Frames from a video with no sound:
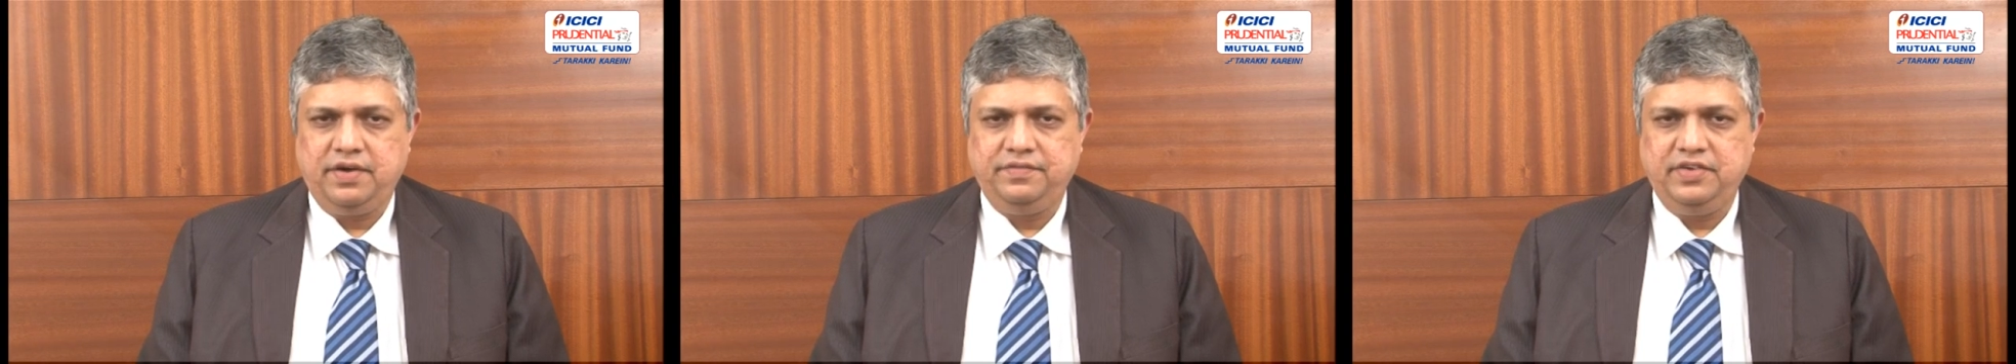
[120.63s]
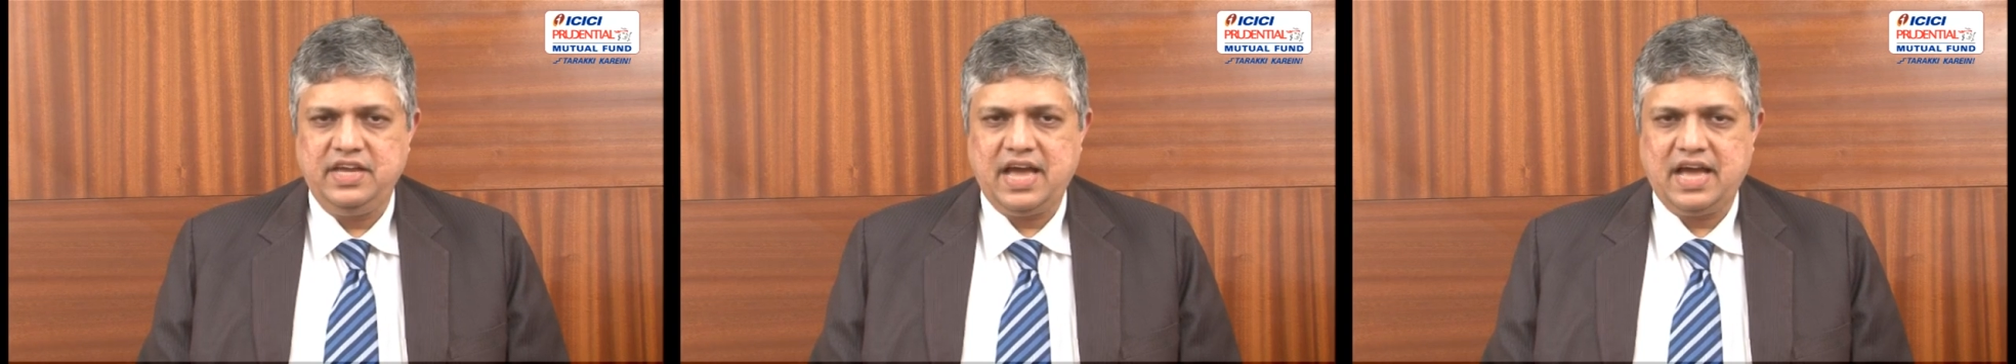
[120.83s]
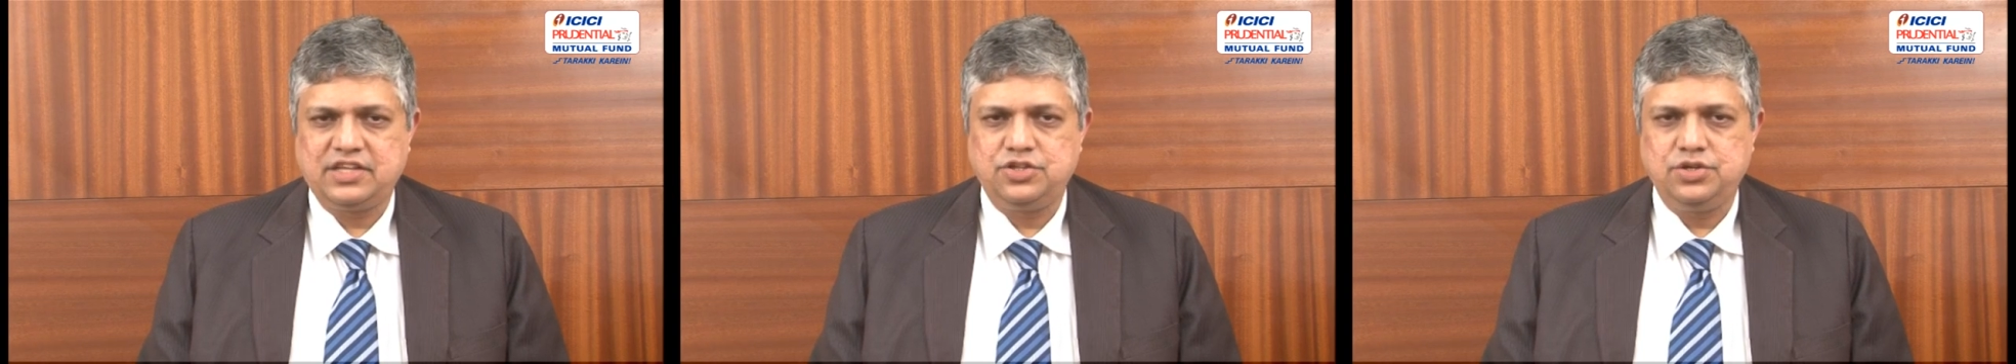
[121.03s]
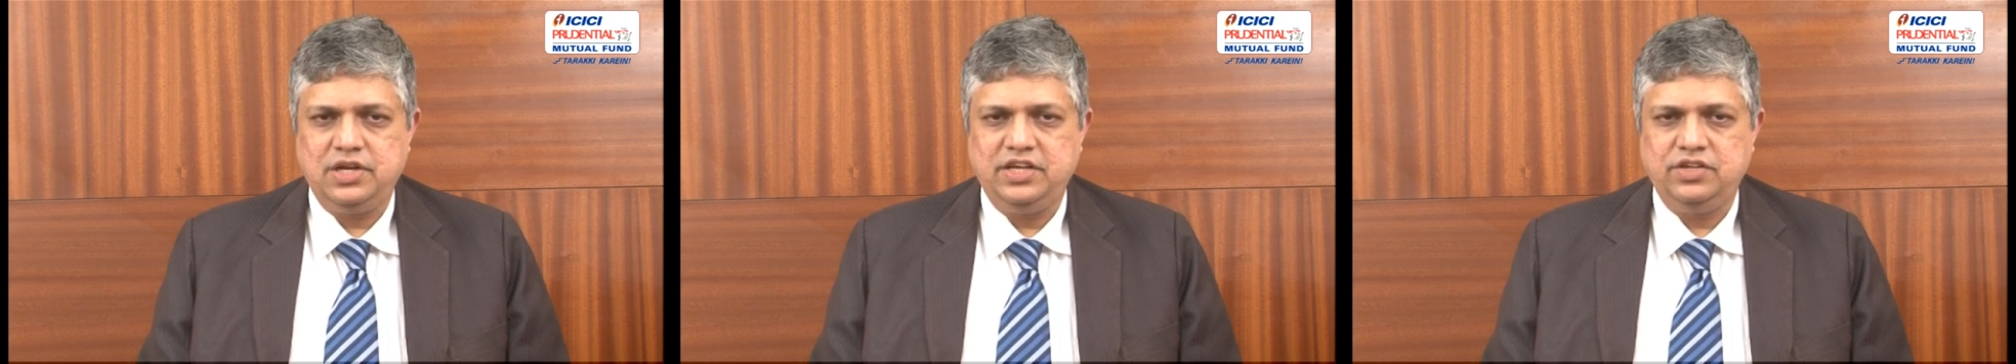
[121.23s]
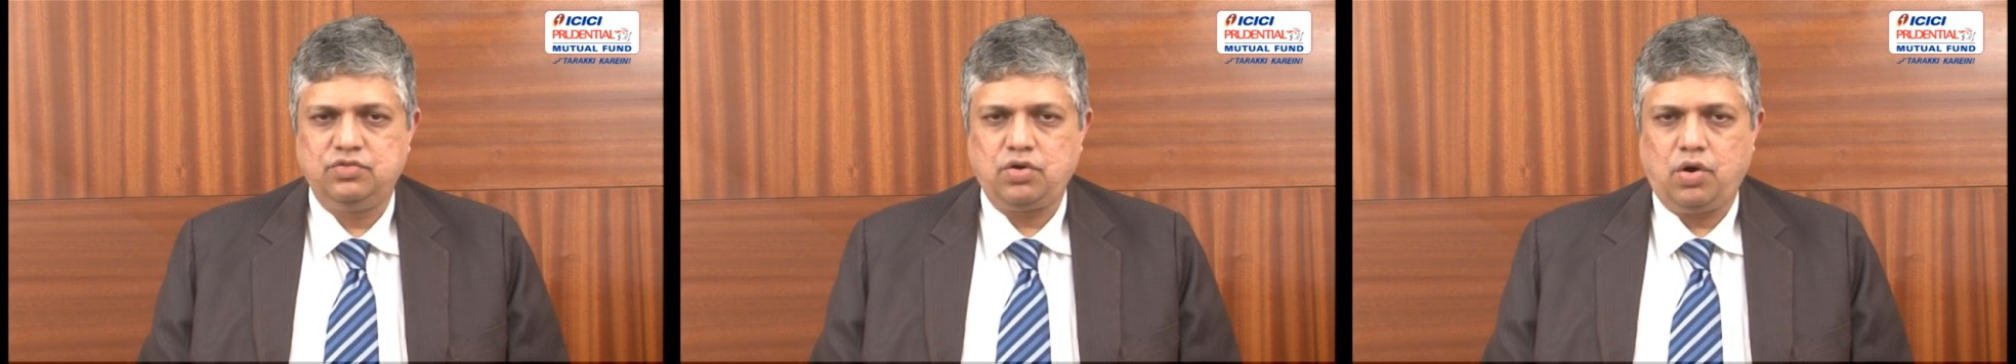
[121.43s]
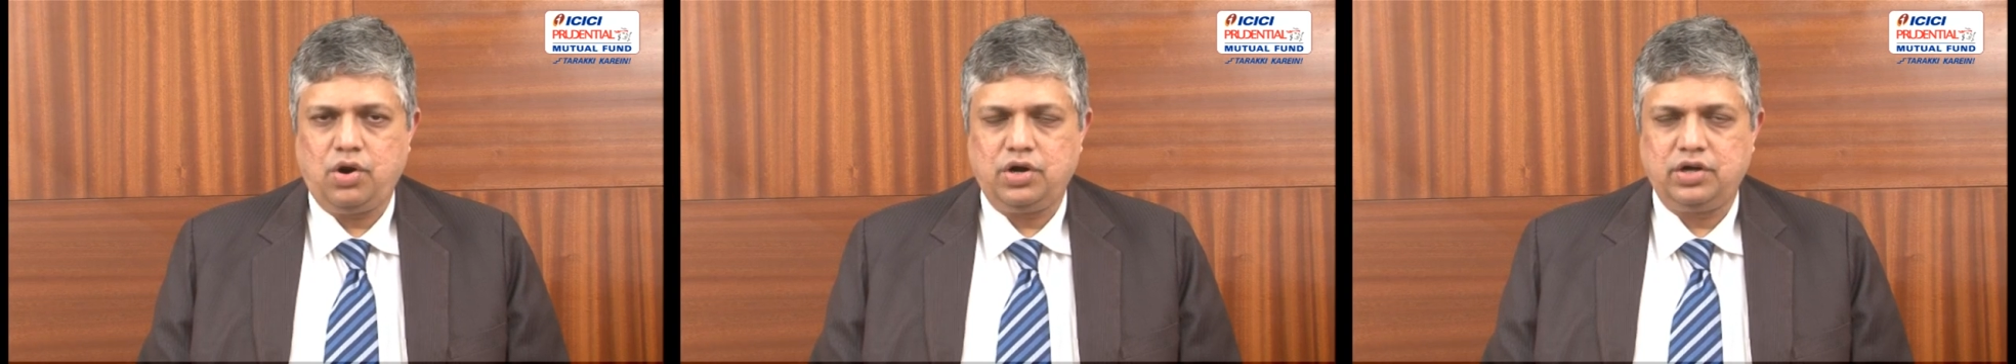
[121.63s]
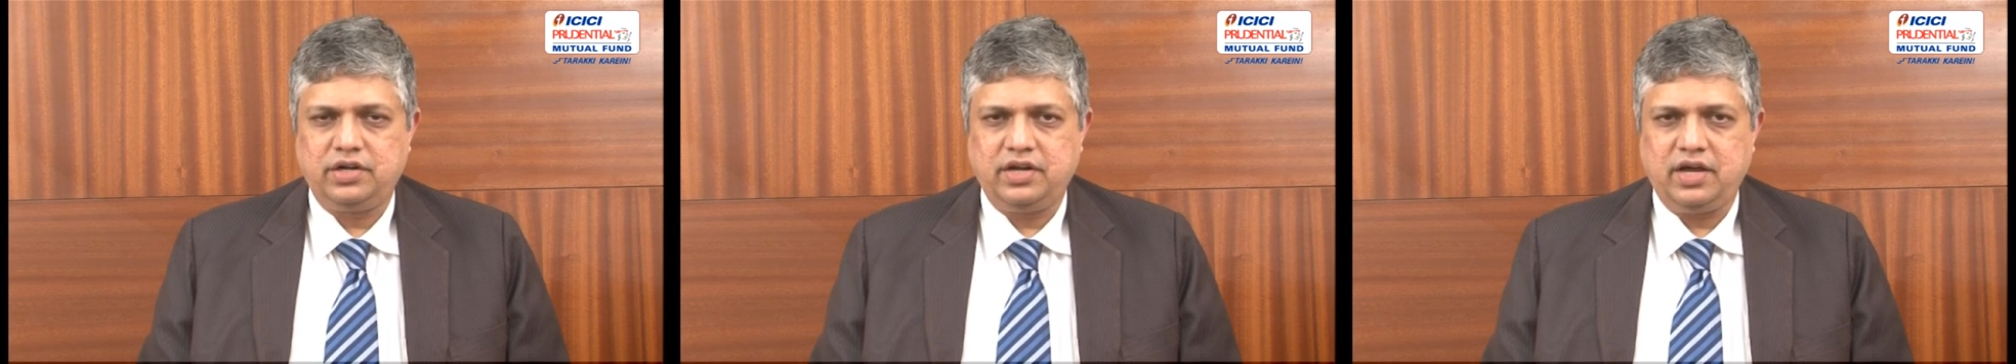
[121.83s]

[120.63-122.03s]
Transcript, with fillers: we actually thought